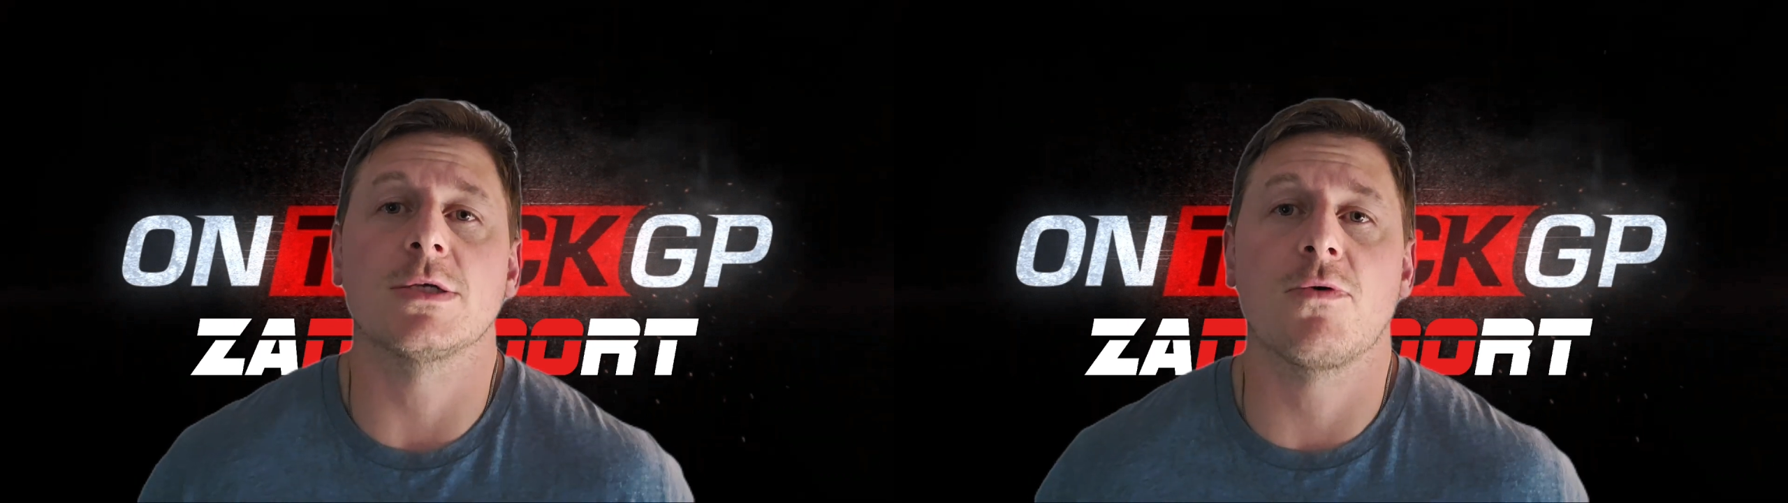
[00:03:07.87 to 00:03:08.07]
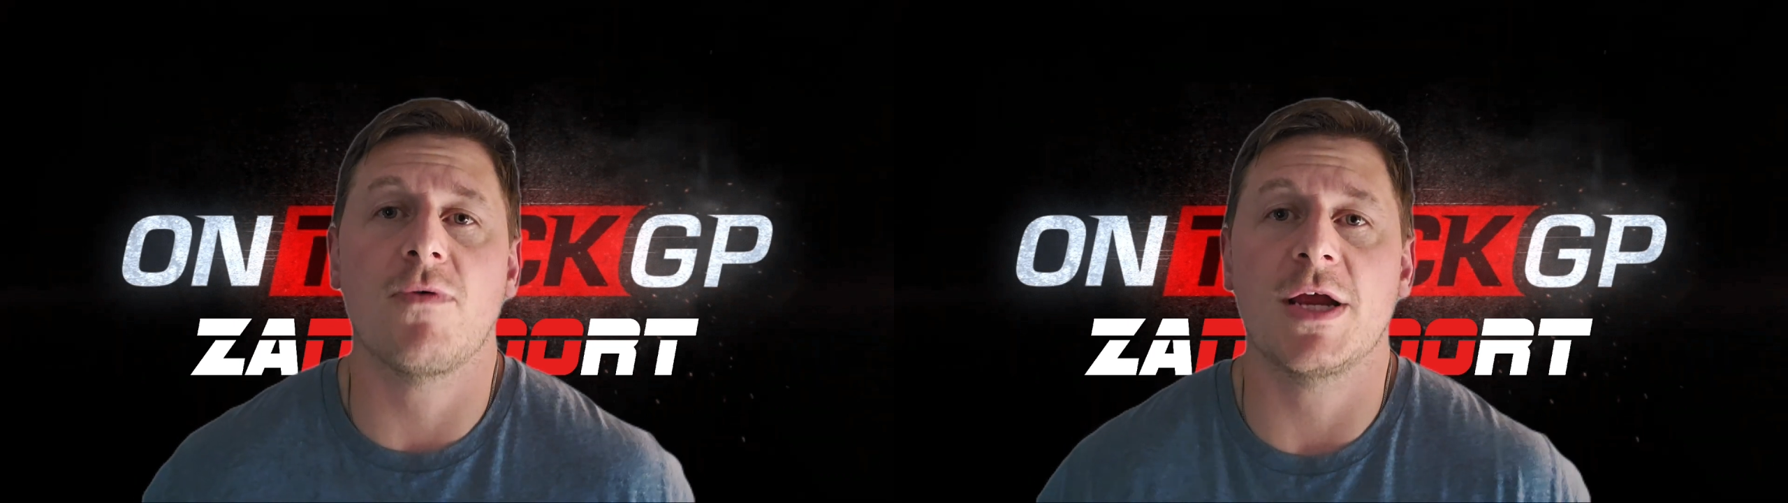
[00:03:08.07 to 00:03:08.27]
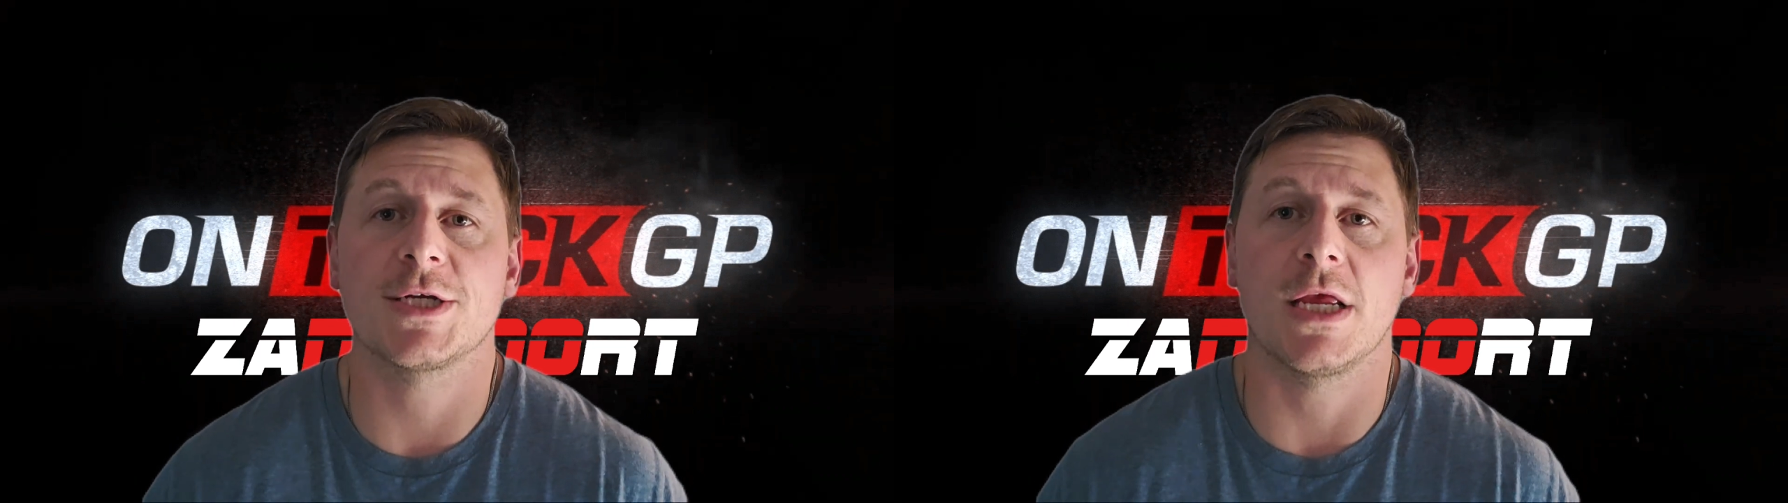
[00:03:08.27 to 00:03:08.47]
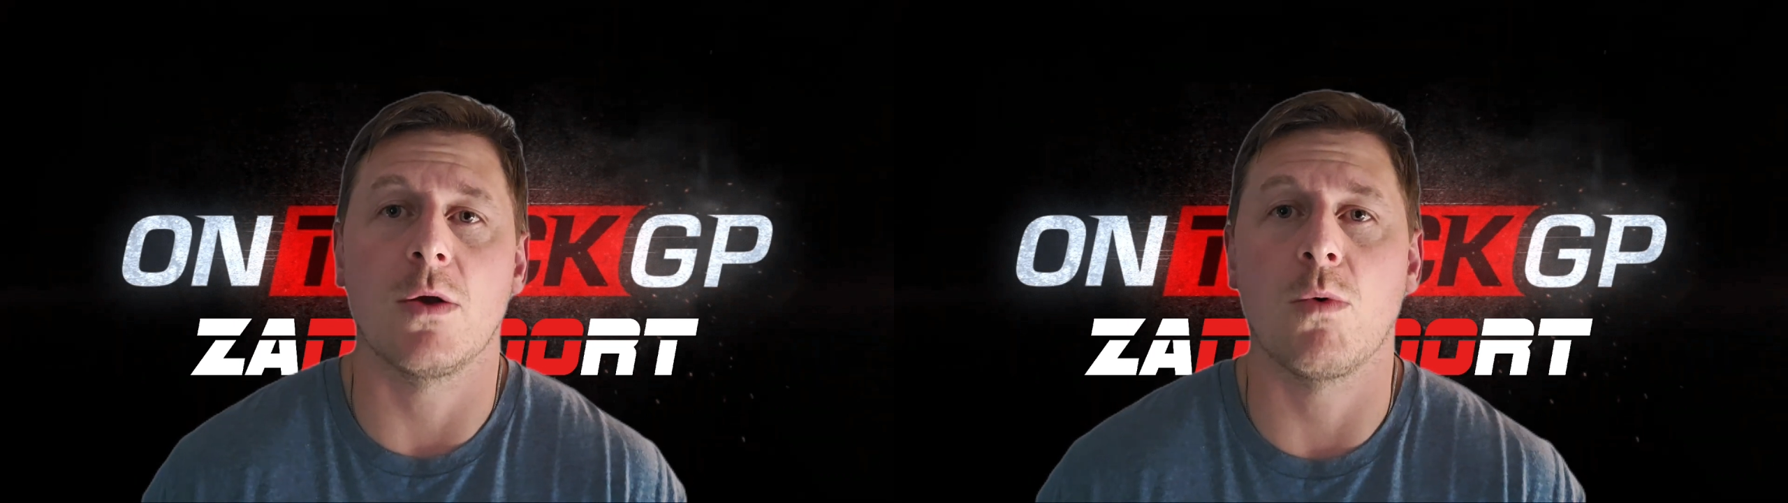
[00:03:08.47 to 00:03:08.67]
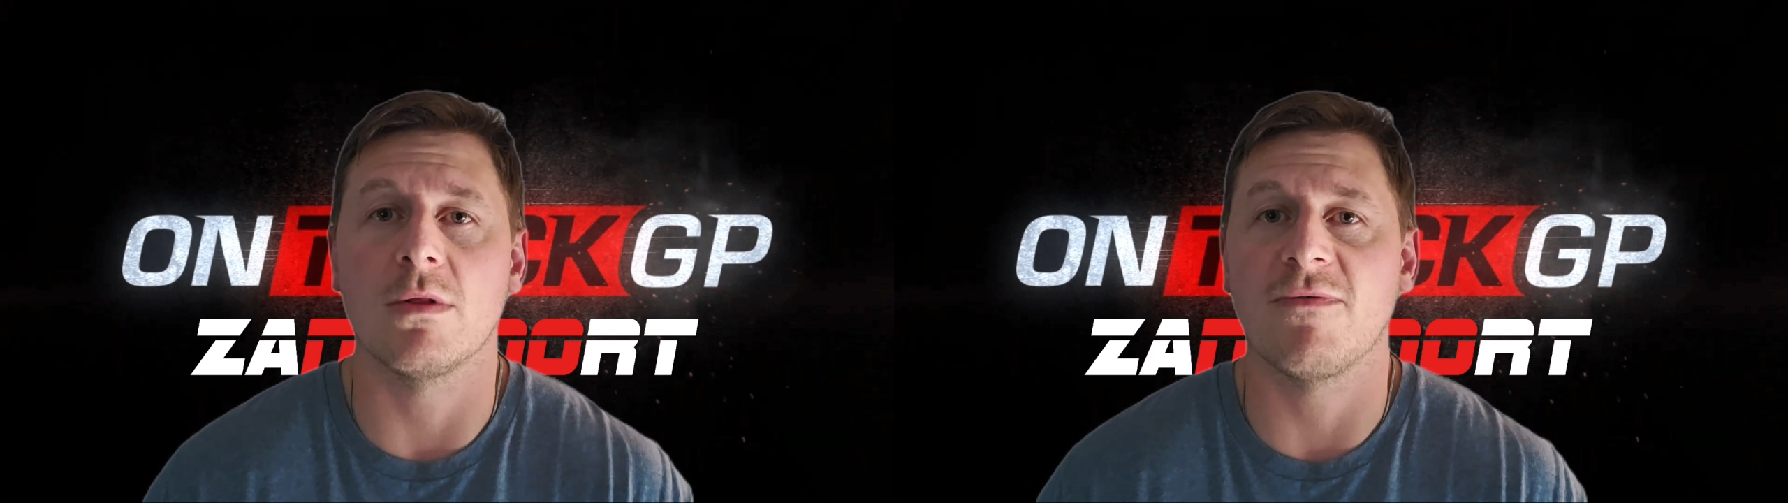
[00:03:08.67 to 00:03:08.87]
crash in
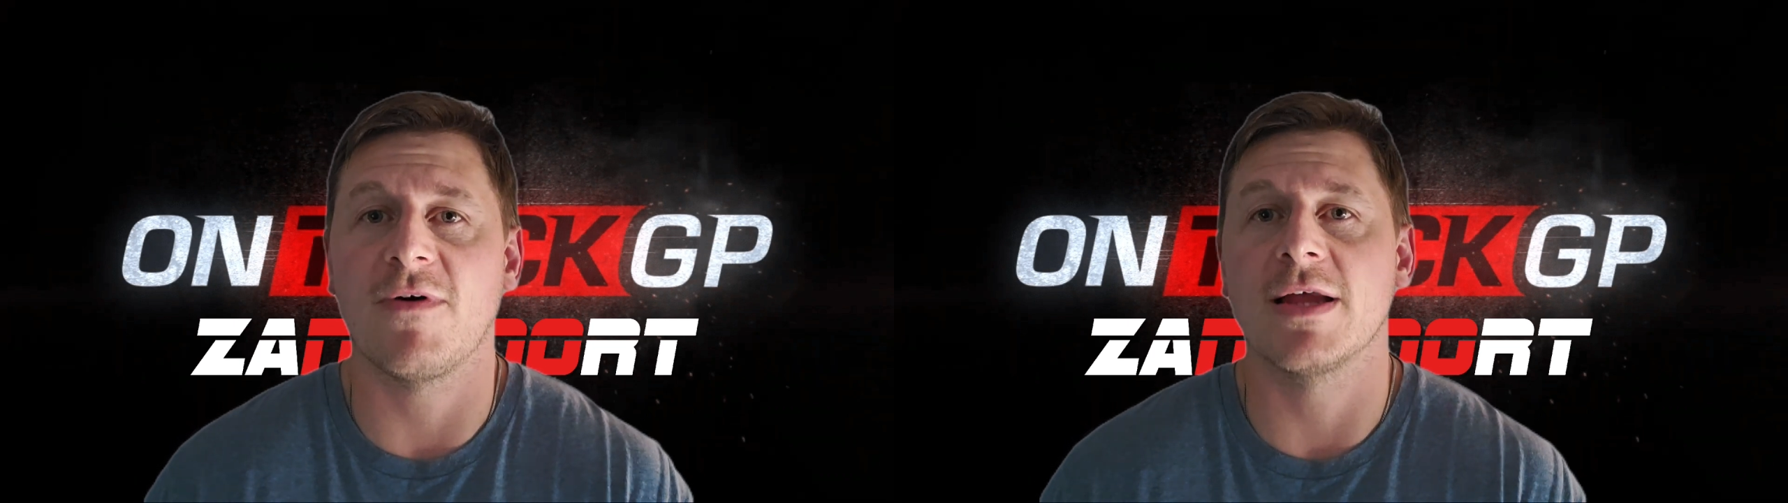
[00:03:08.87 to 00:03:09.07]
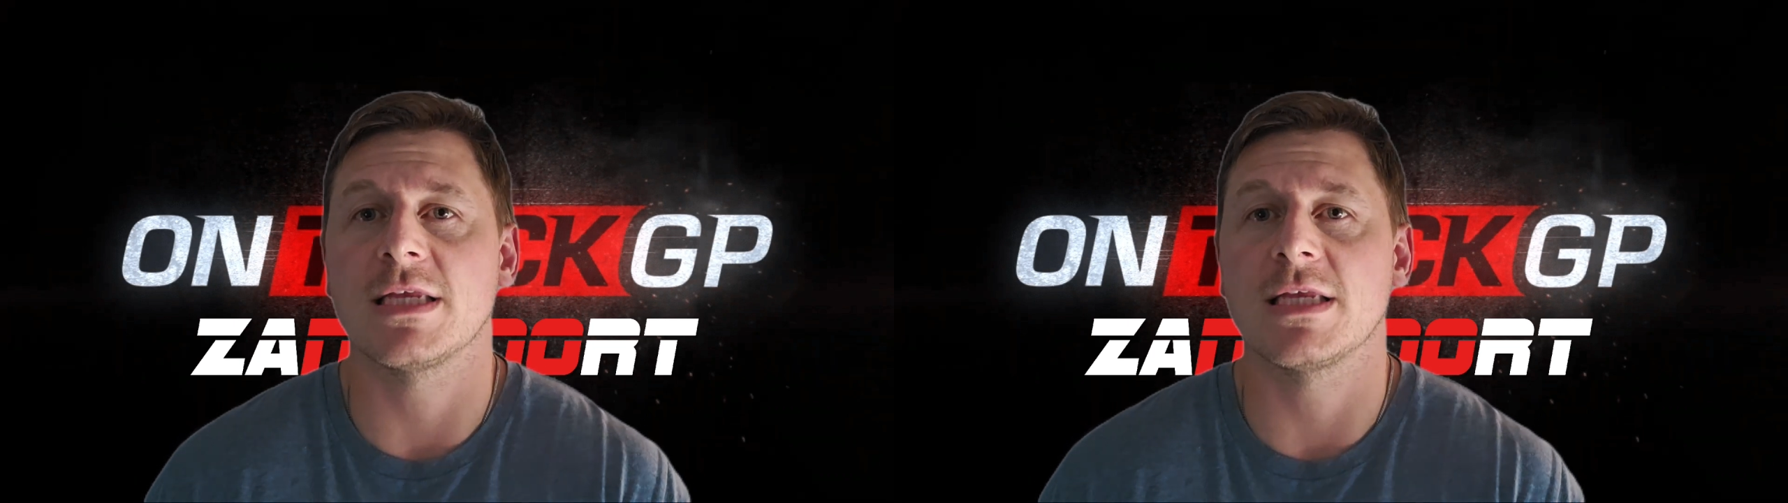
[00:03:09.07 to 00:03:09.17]
qualifying